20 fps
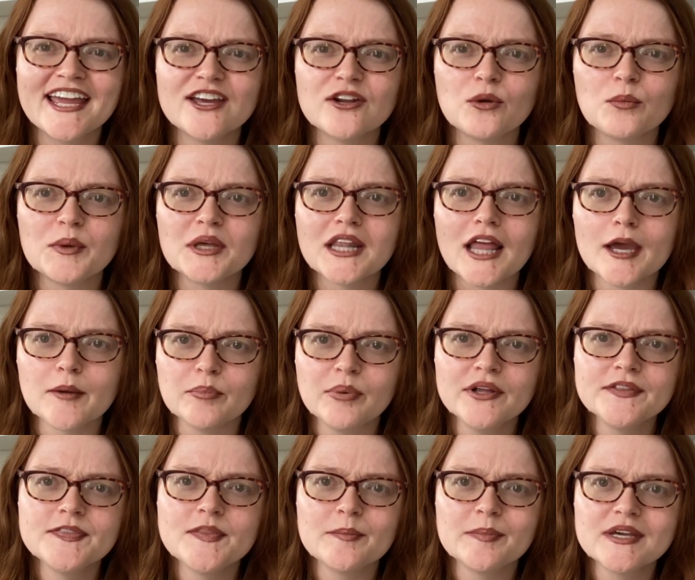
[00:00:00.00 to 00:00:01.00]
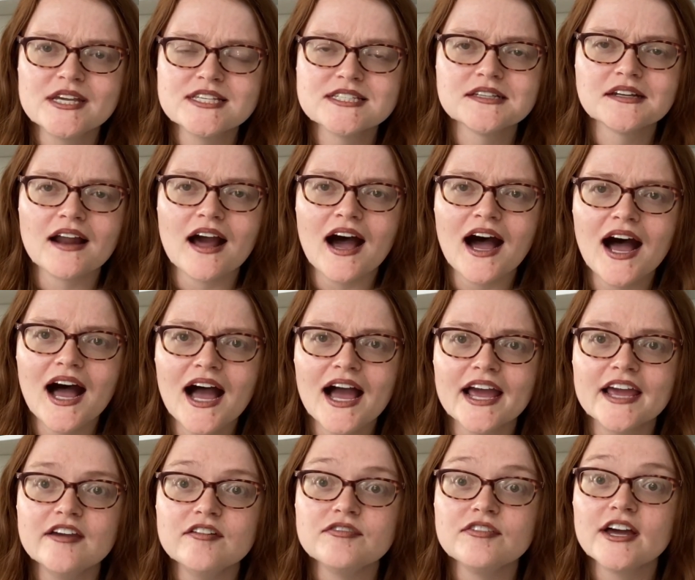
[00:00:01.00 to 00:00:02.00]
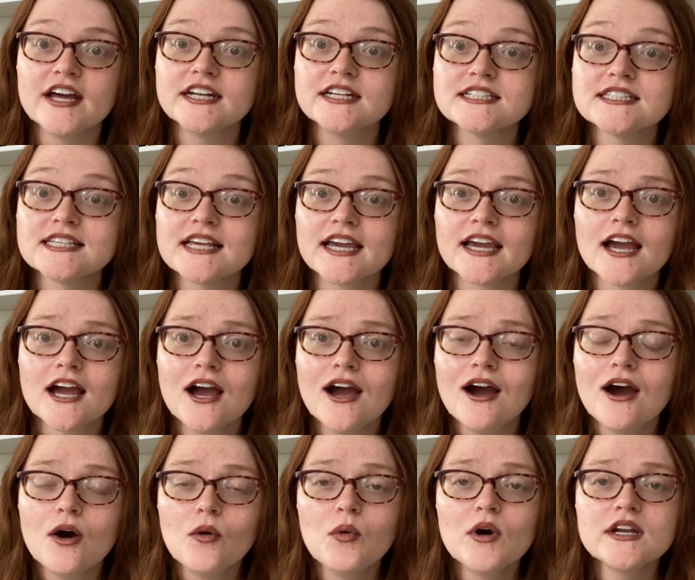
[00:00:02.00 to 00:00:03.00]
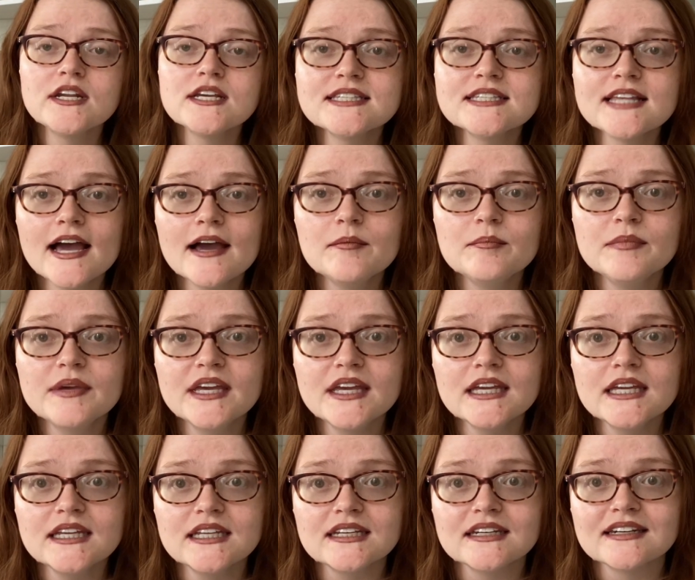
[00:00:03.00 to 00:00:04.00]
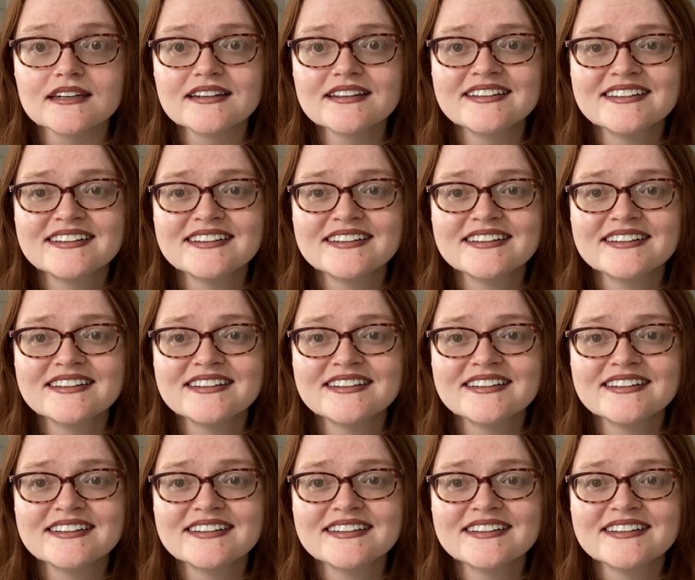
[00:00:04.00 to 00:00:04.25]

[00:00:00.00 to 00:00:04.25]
It'll be like, put the bees in a hive, and it's like, what that mean?